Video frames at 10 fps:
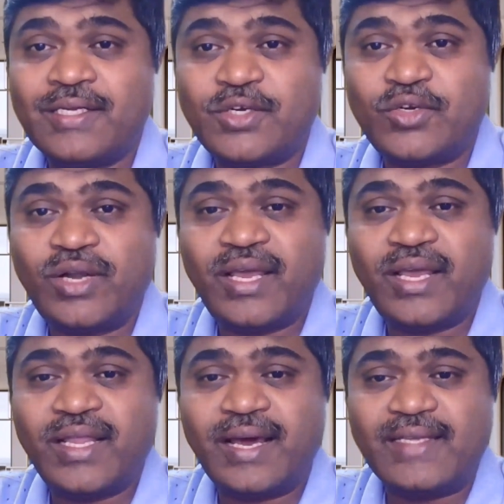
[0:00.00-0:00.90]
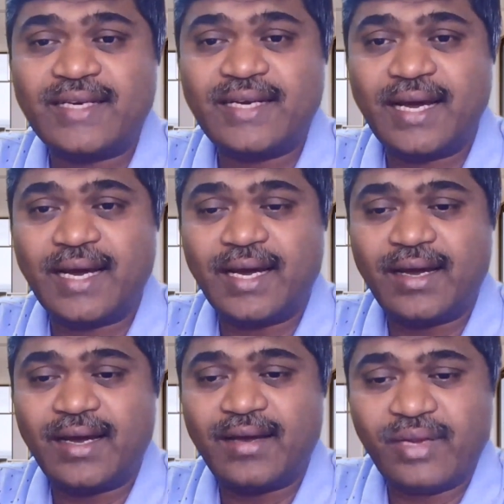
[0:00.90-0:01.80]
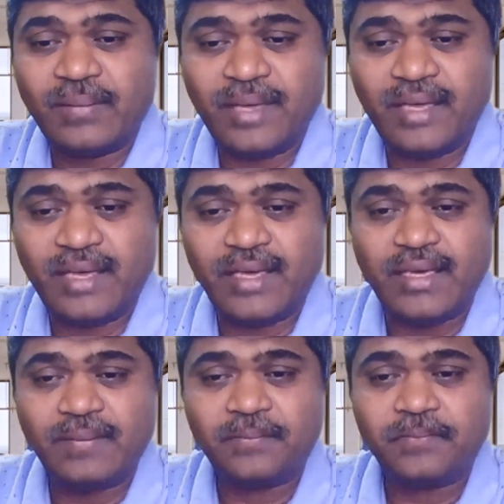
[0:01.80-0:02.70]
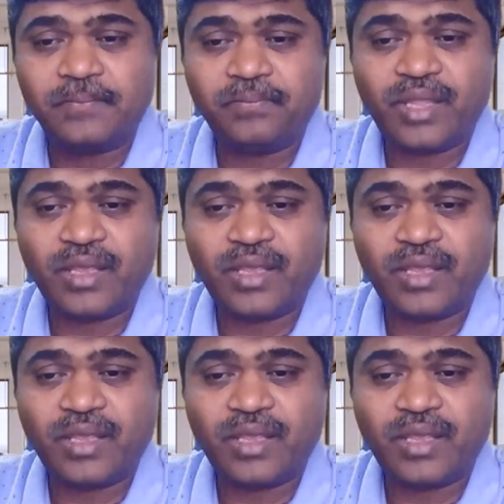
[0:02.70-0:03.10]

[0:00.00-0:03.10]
So today the agenda will be